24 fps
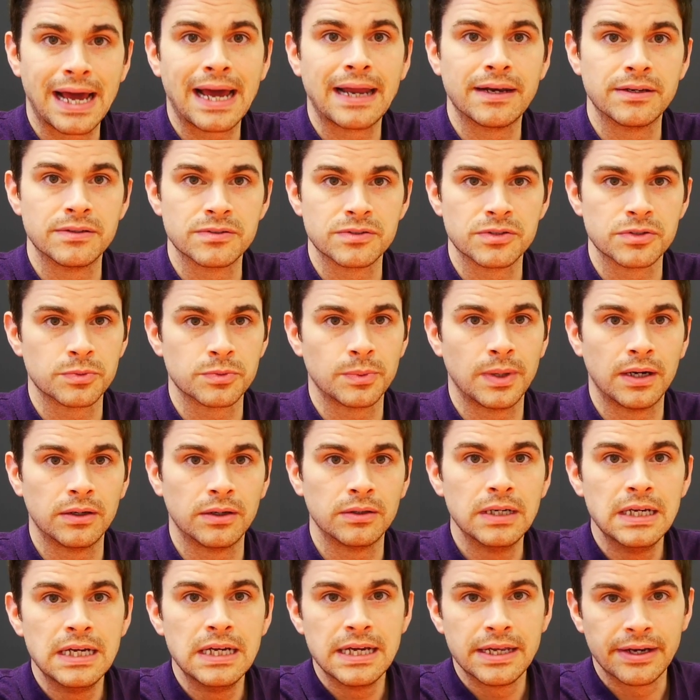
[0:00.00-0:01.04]
hands as well.
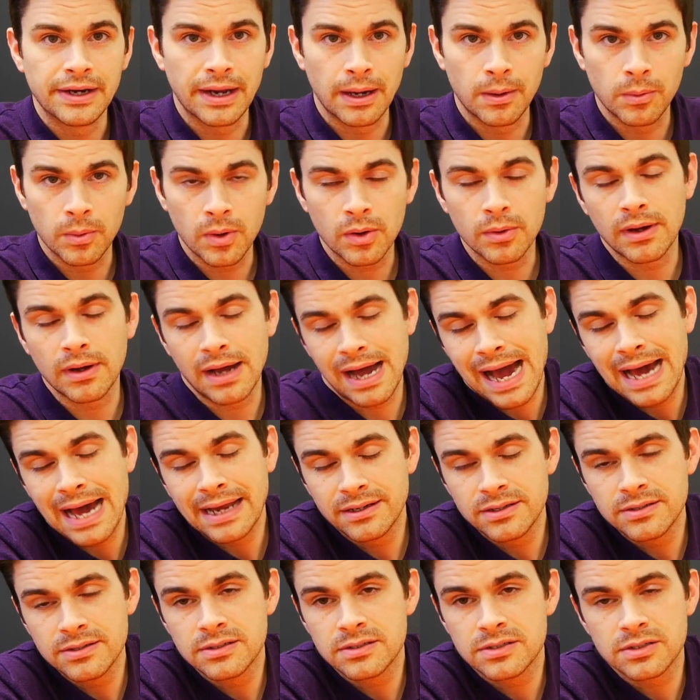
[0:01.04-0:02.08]
Now,
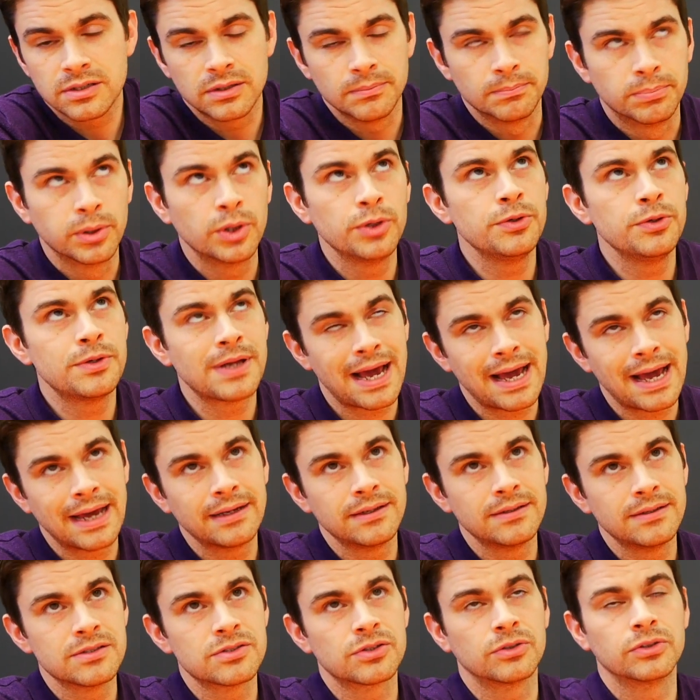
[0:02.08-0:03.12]
hands, blued
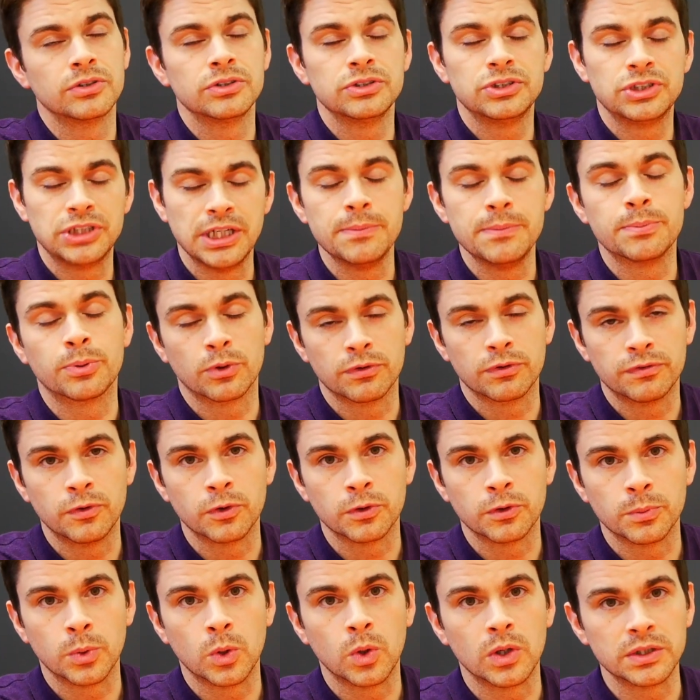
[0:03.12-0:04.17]
hands on cheaper
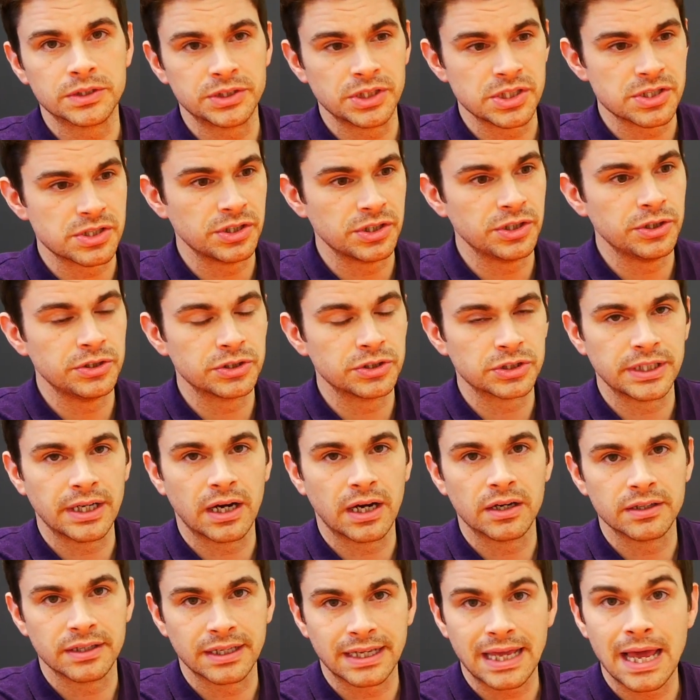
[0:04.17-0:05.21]
affordable watches are usually
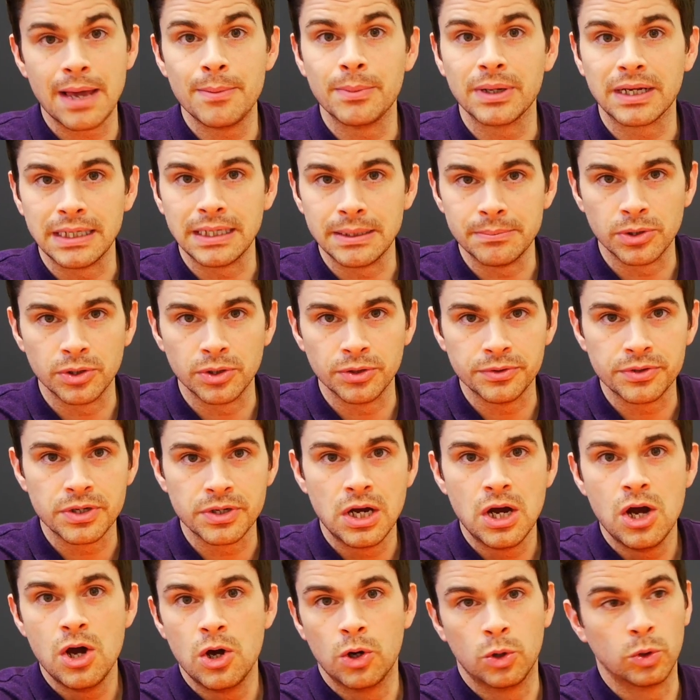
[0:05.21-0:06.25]
either chemically blued
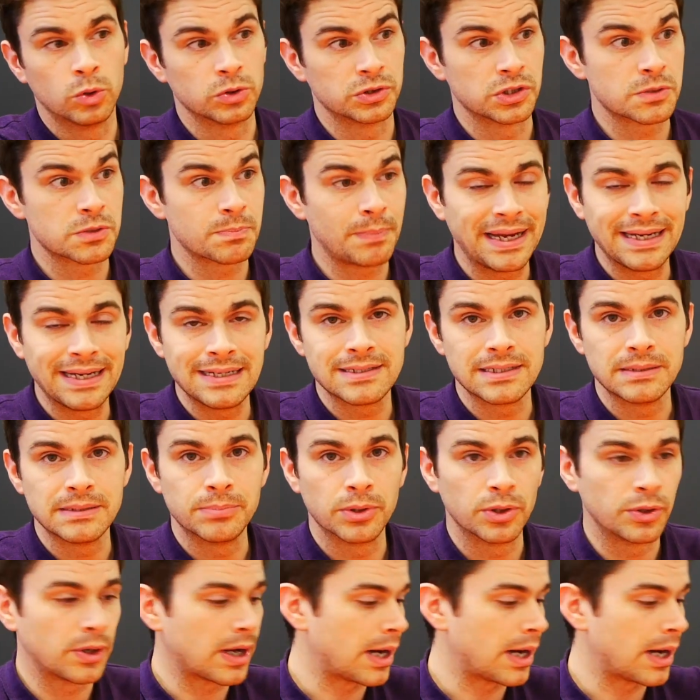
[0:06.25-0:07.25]
or just painted blue.